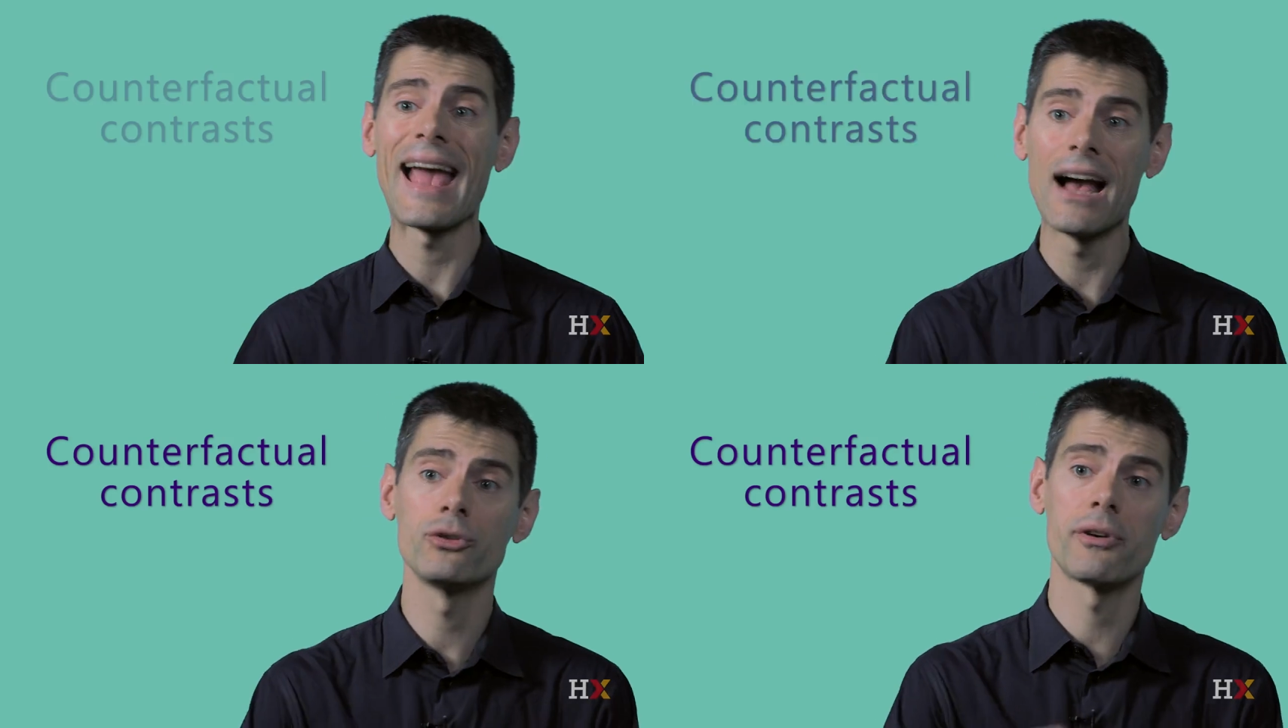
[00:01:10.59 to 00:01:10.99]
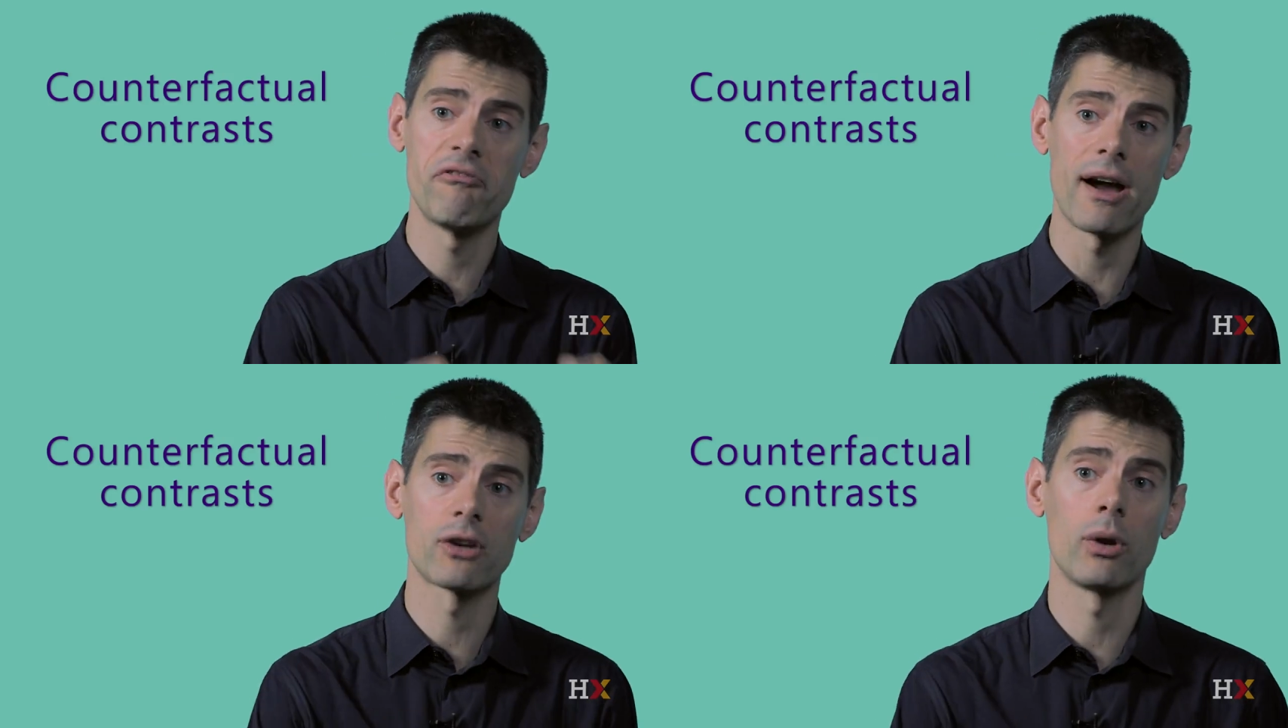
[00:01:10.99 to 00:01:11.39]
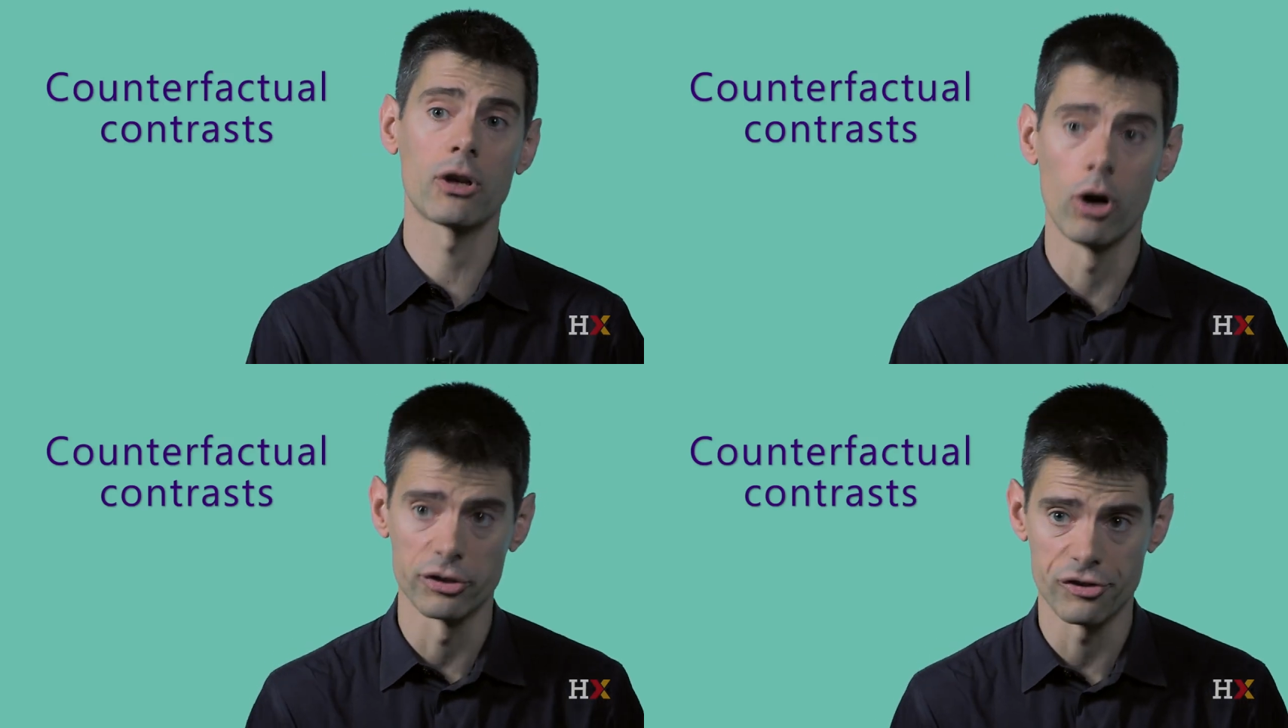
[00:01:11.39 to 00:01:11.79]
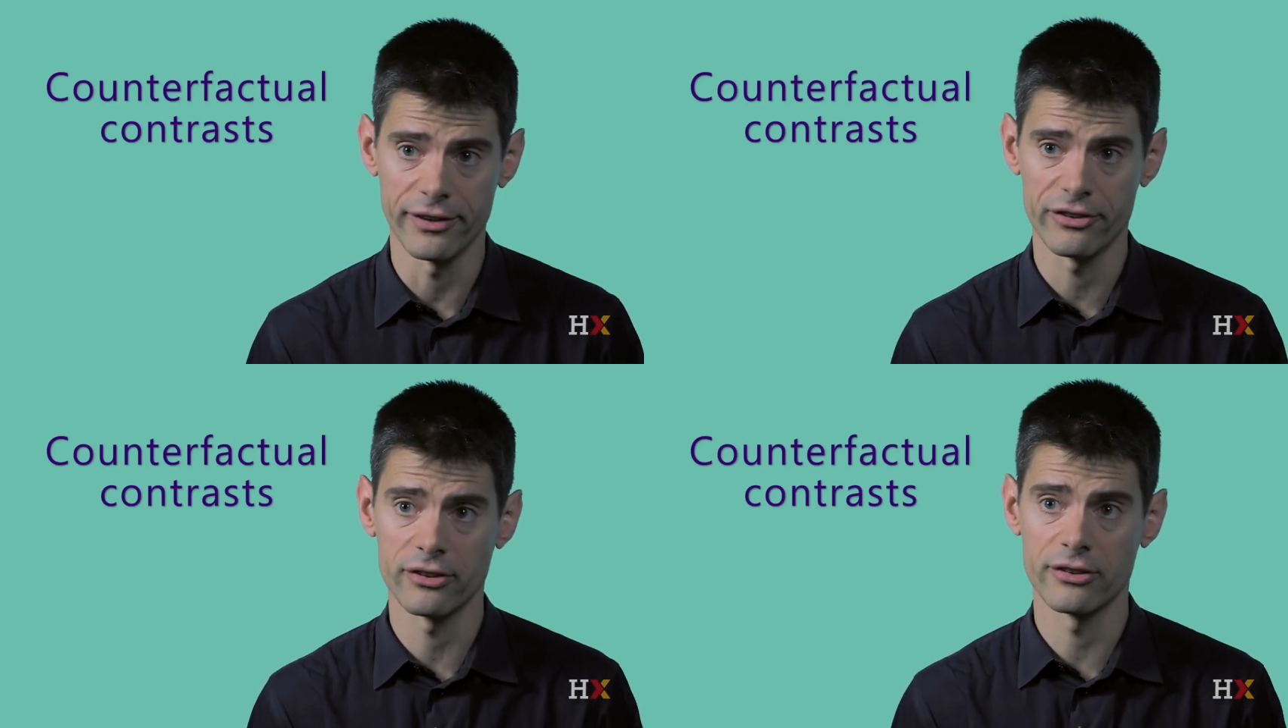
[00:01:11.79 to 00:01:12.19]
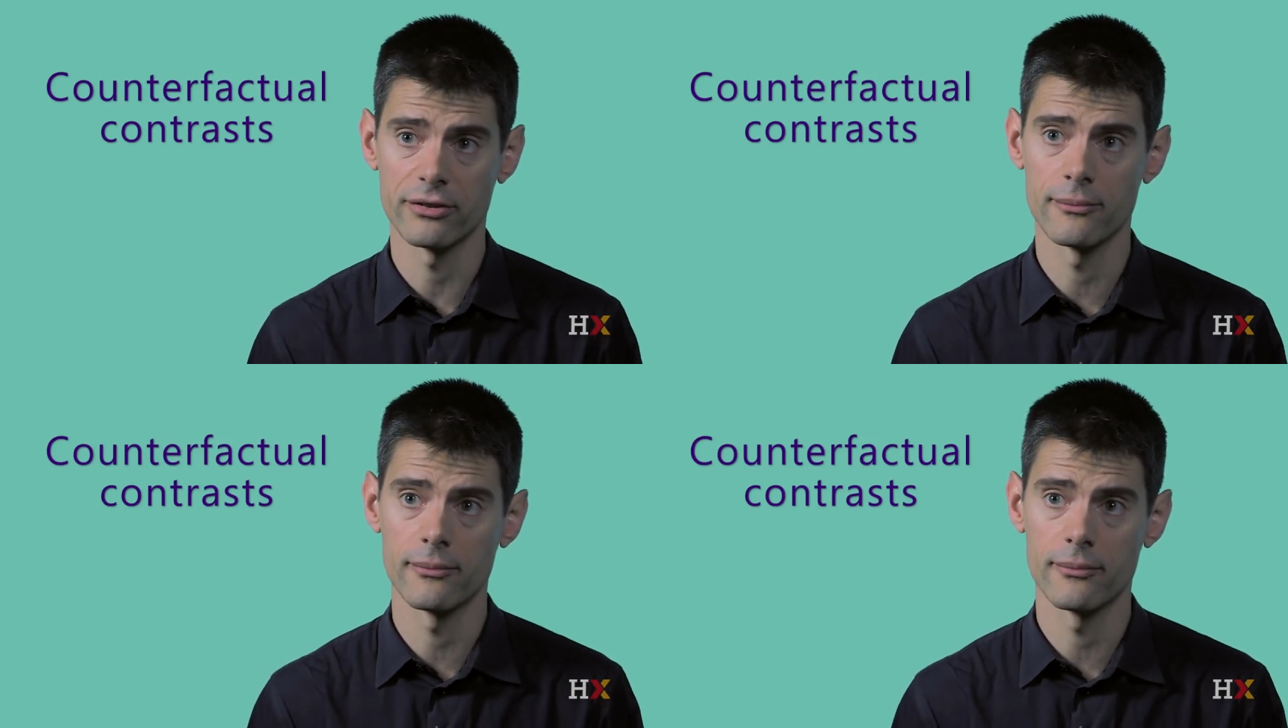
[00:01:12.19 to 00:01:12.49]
counterfactual contrasts.